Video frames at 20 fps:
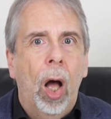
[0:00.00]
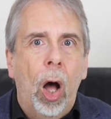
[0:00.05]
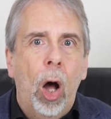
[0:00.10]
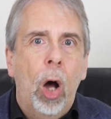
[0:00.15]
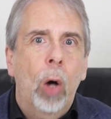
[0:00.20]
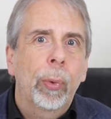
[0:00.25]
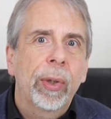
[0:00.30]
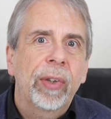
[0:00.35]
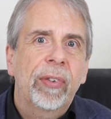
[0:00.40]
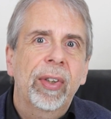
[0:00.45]

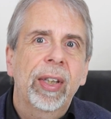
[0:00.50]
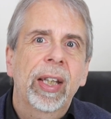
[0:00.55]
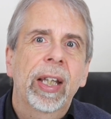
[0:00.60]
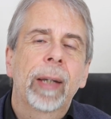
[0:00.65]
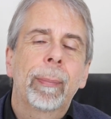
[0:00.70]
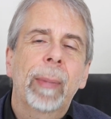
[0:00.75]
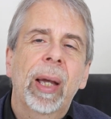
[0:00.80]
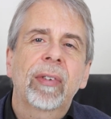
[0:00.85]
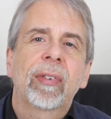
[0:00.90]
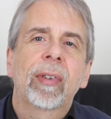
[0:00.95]
Are we
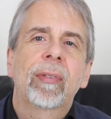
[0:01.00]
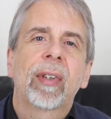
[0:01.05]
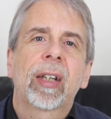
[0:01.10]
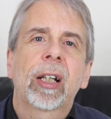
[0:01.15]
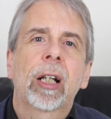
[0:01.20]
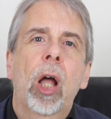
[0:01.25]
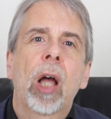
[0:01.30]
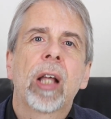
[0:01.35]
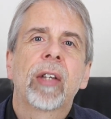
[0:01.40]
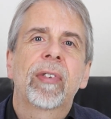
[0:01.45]
seeing massive
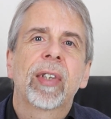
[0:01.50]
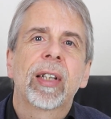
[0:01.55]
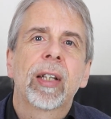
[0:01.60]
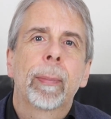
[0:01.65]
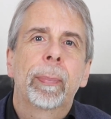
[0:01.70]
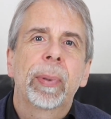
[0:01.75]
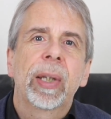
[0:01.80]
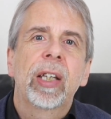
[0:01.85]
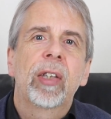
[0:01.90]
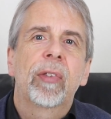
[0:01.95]
declines
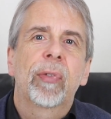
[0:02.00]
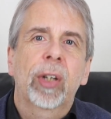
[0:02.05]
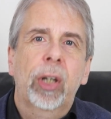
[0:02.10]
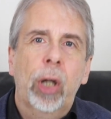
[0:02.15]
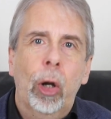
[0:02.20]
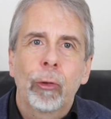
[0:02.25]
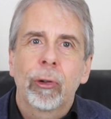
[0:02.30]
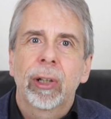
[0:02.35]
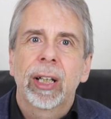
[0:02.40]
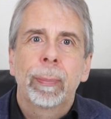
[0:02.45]
in the bees
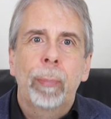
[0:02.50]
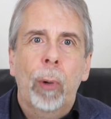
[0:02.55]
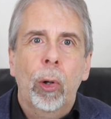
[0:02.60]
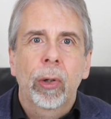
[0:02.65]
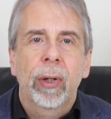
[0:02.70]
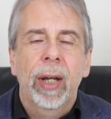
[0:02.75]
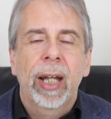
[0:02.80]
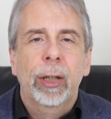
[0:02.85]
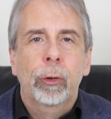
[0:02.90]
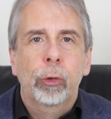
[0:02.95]
that currently
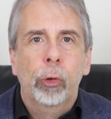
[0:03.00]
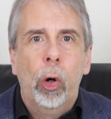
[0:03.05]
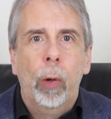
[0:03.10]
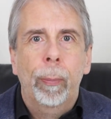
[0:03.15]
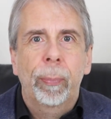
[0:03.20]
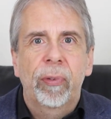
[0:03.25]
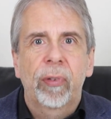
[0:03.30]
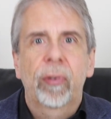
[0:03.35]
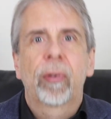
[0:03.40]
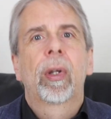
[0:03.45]
pollinate
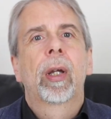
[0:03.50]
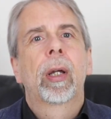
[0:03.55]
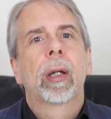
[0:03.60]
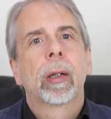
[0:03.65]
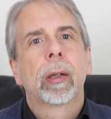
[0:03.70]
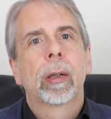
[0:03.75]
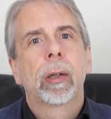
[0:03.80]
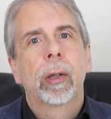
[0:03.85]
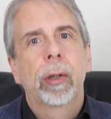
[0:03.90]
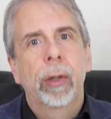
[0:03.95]
crops?
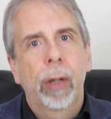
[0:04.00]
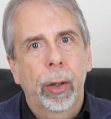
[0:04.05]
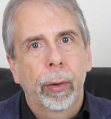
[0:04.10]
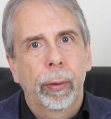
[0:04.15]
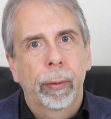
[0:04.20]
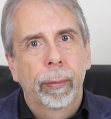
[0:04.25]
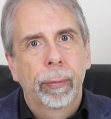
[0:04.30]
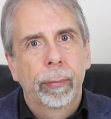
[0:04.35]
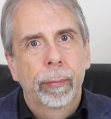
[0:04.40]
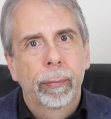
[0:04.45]

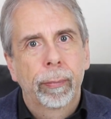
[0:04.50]
No.